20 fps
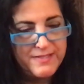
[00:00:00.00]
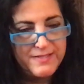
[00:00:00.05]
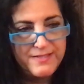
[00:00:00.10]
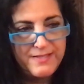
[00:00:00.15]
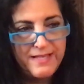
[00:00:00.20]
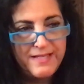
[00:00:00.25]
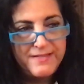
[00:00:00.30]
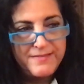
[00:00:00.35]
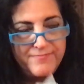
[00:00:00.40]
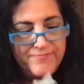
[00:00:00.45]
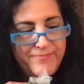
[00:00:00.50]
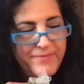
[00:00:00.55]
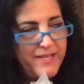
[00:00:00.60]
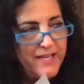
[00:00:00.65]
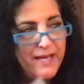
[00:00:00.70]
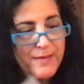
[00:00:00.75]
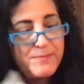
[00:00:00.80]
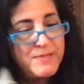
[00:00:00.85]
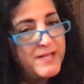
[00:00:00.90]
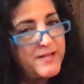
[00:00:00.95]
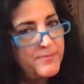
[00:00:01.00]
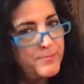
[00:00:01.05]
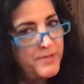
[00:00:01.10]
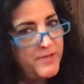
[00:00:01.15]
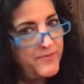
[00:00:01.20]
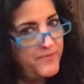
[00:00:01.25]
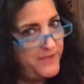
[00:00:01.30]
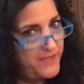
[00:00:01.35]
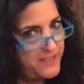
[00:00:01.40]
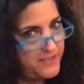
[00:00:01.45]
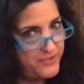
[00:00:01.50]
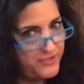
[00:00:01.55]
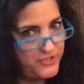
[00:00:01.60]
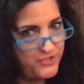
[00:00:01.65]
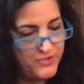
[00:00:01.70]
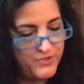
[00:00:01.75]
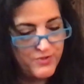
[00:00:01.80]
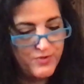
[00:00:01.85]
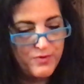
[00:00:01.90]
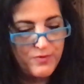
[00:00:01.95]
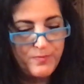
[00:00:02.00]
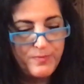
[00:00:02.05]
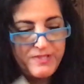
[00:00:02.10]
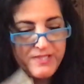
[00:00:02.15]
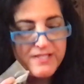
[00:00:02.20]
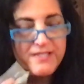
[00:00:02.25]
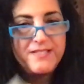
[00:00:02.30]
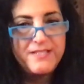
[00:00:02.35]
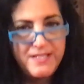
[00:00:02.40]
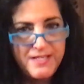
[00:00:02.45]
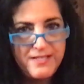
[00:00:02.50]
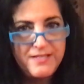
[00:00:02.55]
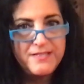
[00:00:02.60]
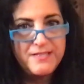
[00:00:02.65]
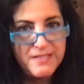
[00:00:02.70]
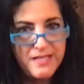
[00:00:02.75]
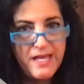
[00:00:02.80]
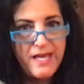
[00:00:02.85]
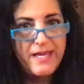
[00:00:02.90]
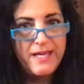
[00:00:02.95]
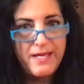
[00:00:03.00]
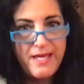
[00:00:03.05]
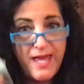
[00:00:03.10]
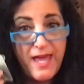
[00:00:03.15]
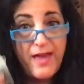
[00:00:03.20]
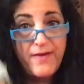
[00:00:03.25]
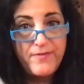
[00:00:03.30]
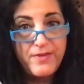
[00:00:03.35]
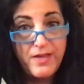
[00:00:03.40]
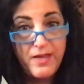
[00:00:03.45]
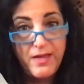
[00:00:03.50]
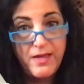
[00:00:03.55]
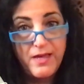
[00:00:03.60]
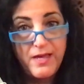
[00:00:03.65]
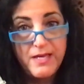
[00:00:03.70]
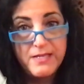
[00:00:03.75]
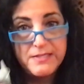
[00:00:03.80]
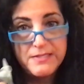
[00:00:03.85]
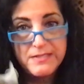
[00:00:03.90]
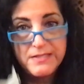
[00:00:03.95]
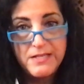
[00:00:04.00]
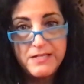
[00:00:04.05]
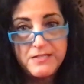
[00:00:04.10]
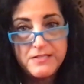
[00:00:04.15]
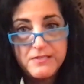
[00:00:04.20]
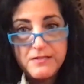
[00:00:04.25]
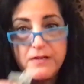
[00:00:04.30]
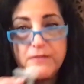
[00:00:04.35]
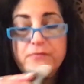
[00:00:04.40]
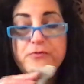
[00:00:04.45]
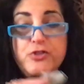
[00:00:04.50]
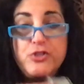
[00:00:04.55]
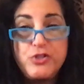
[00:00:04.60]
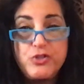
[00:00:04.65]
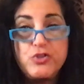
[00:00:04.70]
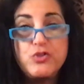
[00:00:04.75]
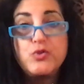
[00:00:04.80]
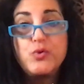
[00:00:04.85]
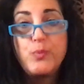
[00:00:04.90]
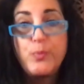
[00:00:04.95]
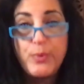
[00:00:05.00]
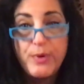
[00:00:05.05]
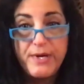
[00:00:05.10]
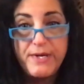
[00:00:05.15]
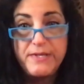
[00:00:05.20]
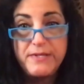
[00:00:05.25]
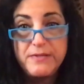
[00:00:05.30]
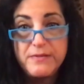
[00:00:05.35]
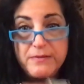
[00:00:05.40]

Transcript: And I'm not a big fan of ginger. This is like having a slice of gingerbread.